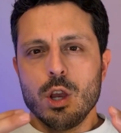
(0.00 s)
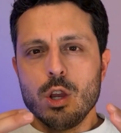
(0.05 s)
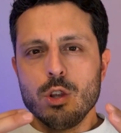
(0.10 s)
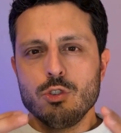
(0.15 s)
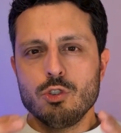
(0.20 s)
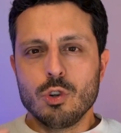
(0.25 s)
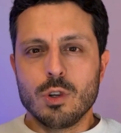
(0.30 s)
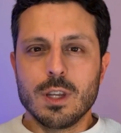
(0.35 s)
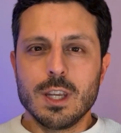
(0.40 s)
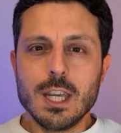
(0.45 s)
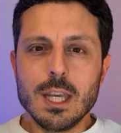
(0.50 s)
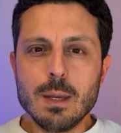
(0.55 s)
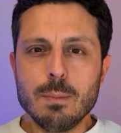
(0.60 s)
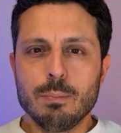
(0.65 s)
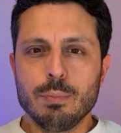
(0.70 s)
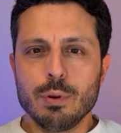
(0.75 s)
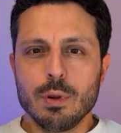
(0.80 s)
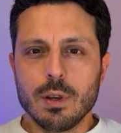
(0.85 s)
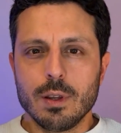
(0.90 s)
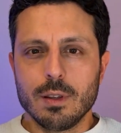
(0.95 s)
To keep
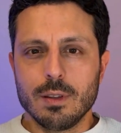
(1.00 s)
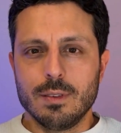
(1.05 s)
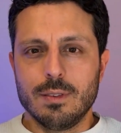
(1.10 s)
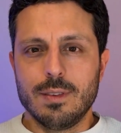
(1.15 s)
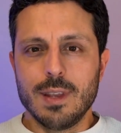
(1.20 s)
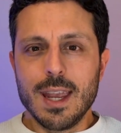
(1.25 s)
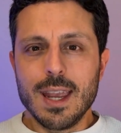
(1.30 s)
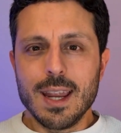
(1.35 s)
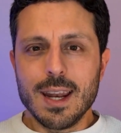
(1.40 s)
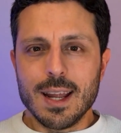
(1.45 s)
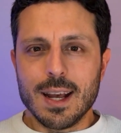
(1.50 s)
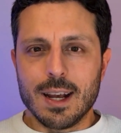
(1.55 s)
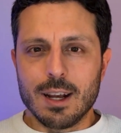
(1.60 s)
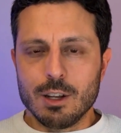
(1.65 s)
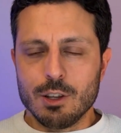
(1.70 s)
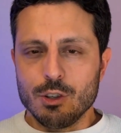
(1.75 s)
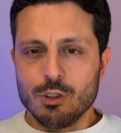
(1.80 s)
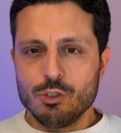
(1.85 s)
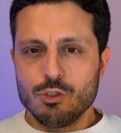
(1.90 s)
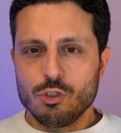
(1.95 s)
data
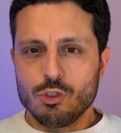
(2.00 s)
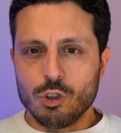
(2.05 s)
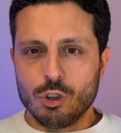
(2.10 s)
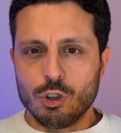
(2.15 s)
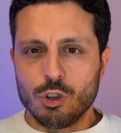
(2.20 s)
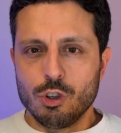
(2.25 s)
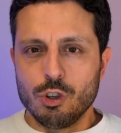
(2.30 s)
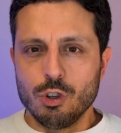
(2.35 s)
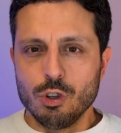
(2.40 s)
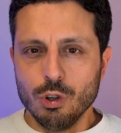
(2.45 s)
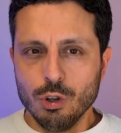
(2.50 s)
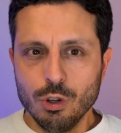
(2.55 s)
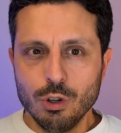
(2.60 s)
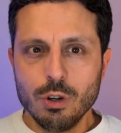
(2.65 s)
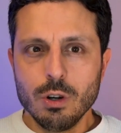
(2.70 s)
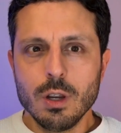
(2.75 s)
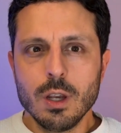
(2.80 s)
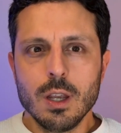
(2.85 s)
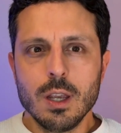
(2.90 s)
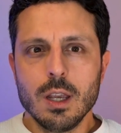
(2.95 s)
secure
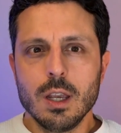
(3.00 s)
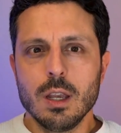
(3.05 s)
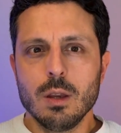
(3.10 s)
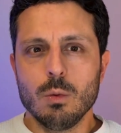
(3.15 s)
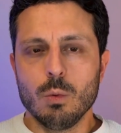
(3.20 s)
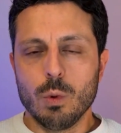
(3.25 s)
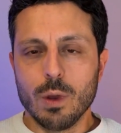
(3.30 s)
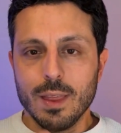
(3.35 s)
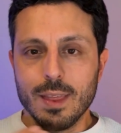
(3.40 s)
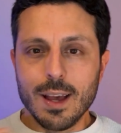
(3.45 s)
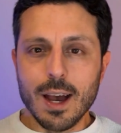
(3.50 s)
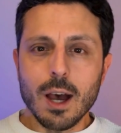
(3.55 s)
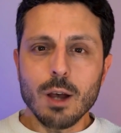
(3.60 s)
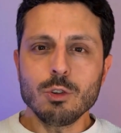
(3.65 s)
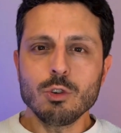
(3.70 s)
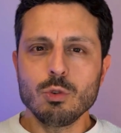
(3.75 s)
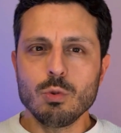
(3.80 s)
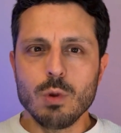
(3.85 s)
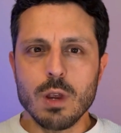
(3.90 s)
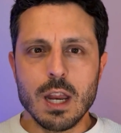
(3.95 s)

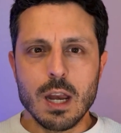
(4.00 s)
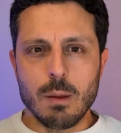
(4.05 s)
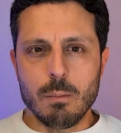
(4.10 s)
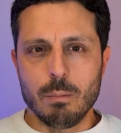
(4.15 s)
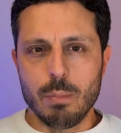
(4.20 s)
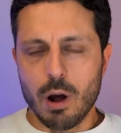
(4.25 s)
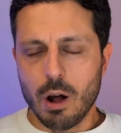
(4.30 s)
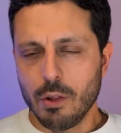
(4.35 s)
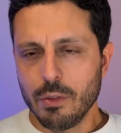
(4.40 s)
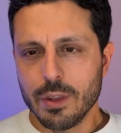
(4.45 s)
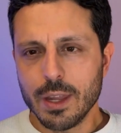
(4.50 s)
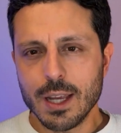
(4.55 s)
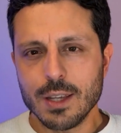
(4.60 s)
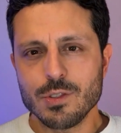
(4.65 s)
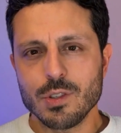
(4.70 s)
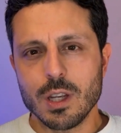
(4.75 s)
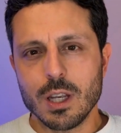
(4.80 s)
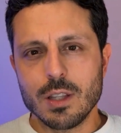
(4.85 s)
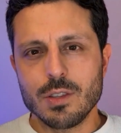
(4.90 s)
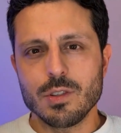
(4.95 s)
without creating bottlenecks,
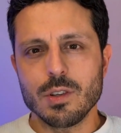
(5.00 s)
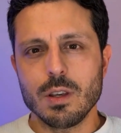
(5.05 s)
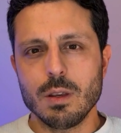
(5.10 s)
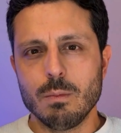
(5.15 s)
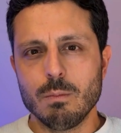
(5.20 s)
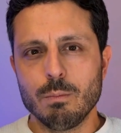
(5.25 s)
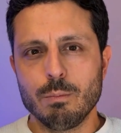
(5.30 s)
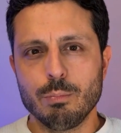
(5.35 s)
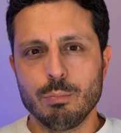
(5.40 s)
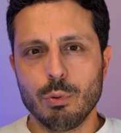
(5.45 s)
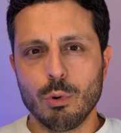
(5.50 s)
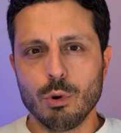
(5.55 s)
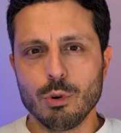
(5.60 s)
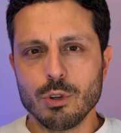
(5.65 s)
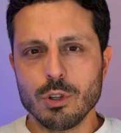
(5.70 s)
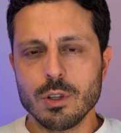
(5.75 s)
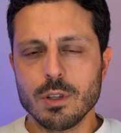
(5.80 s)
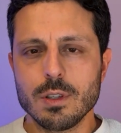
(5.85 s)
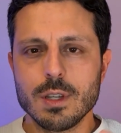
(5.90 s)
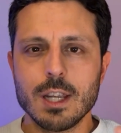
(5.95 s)
it's
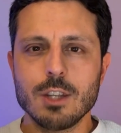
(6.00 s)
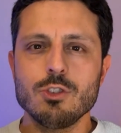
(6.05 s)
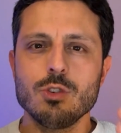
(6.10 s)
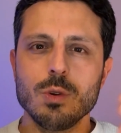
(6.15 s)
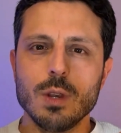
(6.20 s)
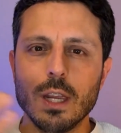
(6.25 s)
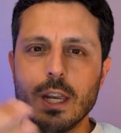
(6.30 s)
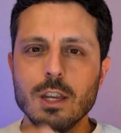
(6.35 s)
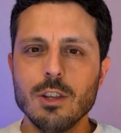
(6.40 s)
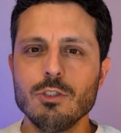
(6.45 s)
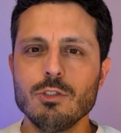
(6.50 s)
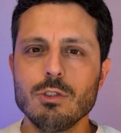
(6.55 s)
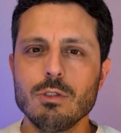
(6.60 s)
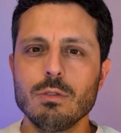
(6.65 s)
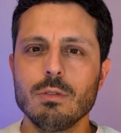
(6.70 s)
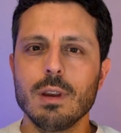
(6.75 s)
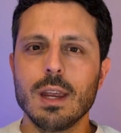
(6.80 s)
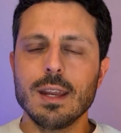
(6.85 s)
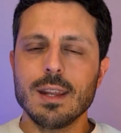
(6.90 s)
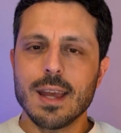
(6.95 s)
important that you
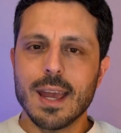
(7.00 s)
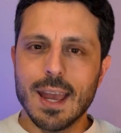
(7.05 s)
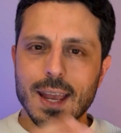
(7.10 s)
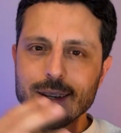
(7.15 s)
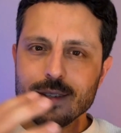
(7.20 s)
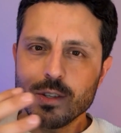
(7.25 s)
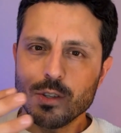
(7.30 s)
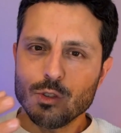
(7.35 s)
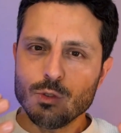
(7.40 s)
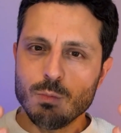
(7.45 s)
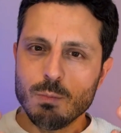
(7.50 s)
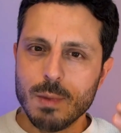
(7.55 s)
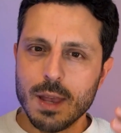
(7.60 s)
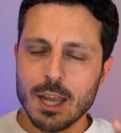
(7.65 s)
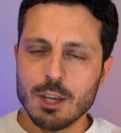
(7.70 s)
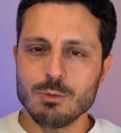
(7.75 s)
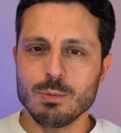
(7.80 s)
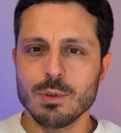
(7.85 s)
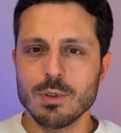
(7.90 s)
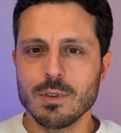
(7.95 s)
integrate access
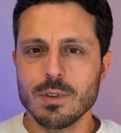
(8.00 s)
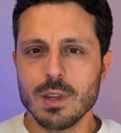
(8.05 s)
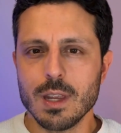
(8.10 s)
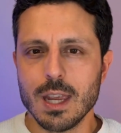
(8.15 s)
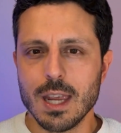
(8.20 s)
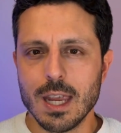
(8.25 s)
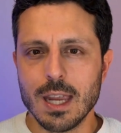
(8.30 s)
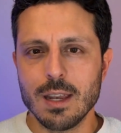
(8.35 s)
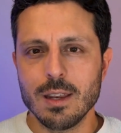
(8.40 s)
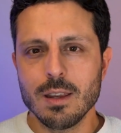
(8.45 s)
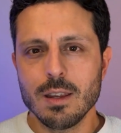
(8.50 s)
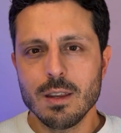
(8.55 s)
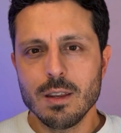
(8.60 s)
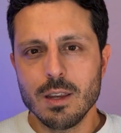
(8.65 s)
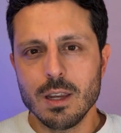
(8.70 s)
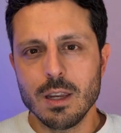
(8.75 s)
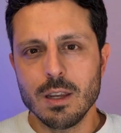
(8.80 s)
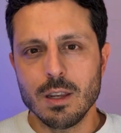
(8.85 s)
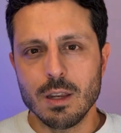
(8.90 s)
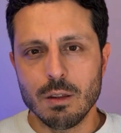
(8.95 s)
management in
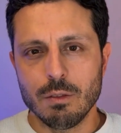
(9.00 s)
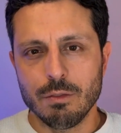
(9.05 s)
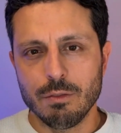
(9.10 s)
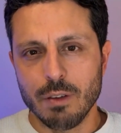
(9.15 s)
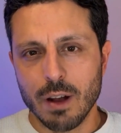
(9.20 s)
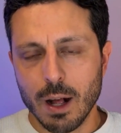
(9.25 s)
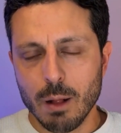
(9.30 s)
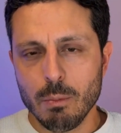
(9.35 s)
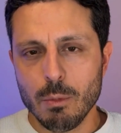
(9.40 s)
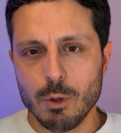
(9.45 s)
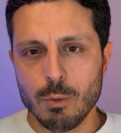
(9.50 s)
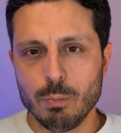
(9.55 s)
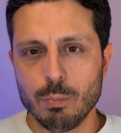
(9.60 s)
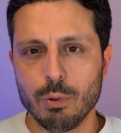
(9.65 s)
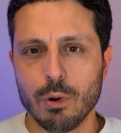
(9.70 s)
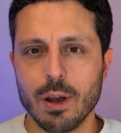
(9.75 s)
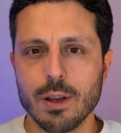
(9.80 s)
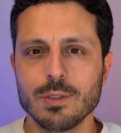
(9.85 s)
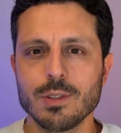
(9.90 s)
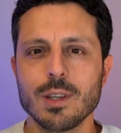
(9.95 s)
the development
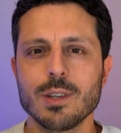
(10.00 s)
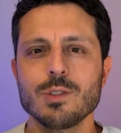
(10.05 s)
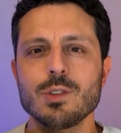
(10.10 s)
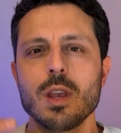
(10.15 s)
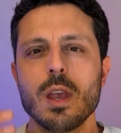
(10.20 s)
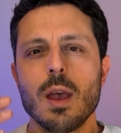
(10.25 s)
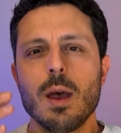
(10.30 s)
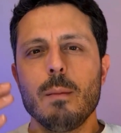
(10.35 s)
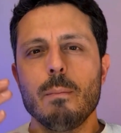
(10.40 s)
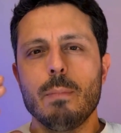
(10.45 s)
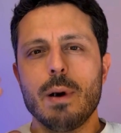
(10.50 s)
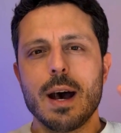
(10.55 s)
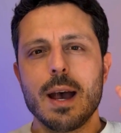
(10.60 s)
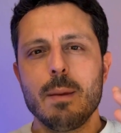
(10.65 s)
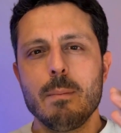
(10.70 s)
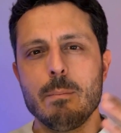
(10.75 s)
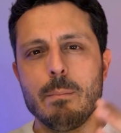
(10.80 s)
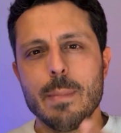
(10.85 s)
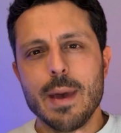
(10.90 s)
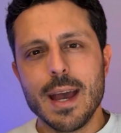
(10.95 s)
process by
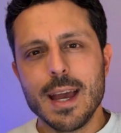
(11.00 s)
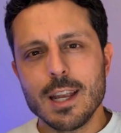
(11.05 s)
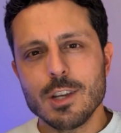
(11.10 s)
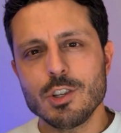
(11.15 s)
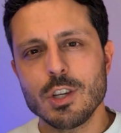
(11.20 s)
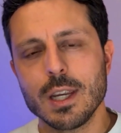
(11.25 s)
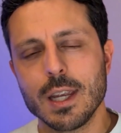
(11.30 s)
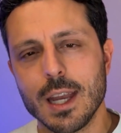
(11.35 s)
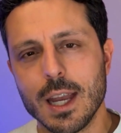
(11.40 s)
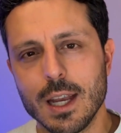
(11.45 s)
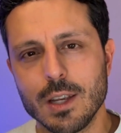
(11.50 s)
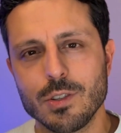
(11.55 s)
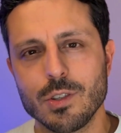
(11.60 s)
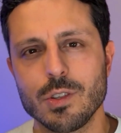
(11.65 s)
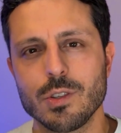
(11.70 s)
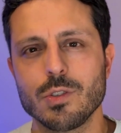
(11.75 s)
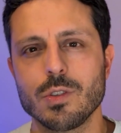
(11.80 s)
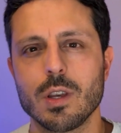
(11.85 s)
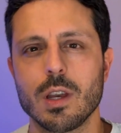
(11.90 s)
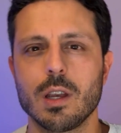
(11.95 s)
managing
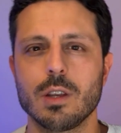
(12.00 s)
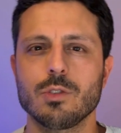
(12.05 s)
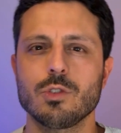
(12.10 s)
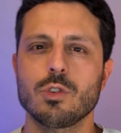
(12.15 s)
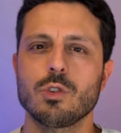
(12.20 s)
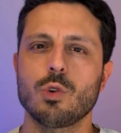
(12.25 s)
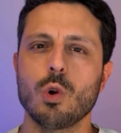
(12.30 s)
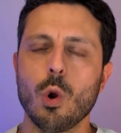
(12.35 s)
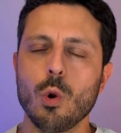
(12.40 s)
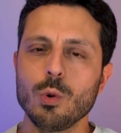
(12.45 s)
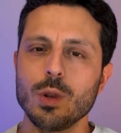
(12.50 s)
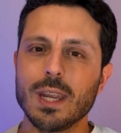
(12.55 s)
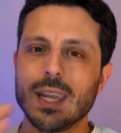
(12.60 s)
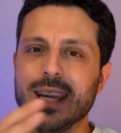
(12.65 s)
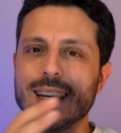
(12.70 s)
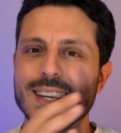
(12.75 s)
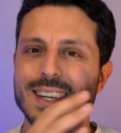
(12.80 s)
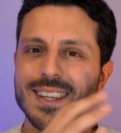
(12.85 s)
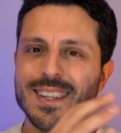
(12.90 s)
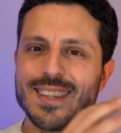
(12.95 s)
access as code
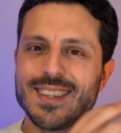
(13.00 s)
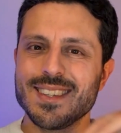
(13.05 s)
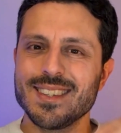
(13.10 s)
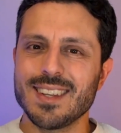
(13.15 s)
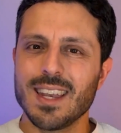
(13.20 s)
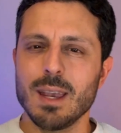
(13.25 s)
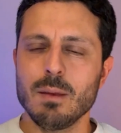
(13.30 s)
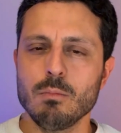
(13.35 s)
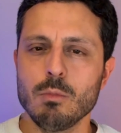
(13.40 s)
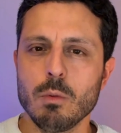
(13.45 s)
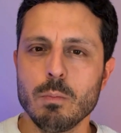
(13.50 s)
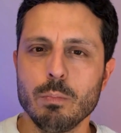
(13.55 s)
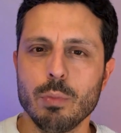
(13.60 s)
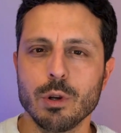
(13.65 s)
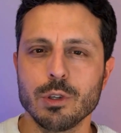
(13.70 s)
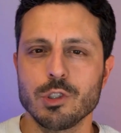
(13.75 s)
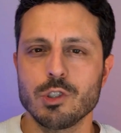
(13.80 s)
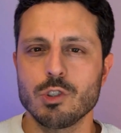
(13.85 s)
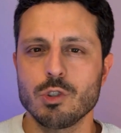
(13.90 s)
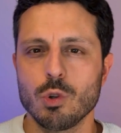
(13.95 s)
in the same
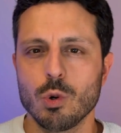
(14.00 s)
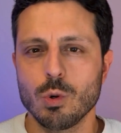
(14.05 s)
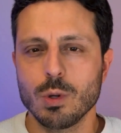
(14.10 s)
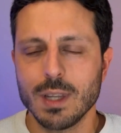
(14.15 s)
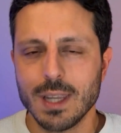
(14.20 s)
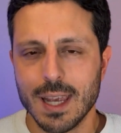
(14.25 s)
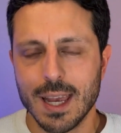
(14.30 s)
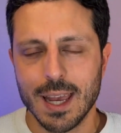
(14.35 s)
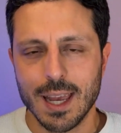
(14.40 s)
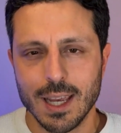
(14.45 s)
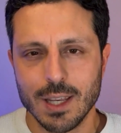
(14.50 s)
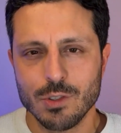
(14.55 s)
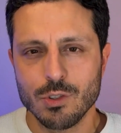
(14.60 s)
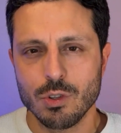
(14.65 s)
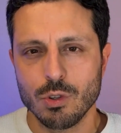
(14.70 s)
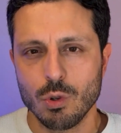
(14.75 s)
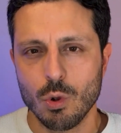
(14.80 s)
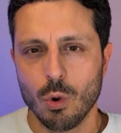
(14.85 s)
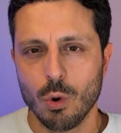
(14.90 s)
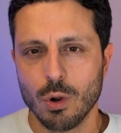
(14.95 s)
repository as
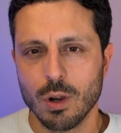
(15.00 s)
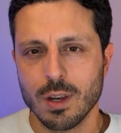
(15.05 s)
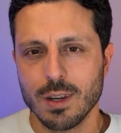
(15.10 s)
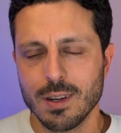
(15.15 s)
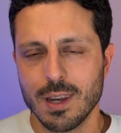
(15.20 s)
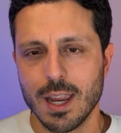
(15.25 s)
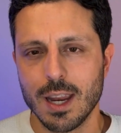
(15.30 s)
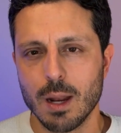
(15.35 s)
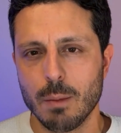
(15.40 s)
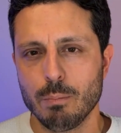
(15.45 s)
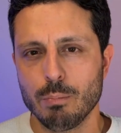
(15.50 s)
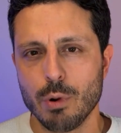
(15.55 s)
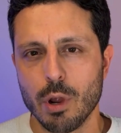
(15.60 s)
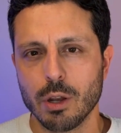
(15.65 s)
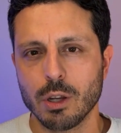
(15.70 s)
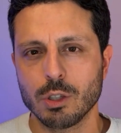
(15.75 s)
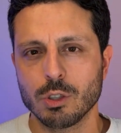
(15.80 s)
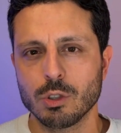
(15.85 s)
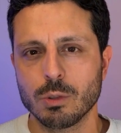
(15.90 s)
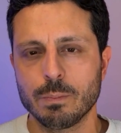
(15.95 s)
your data
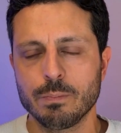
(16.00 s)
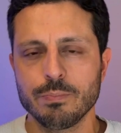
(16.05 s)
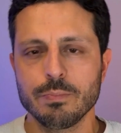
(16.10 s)
product.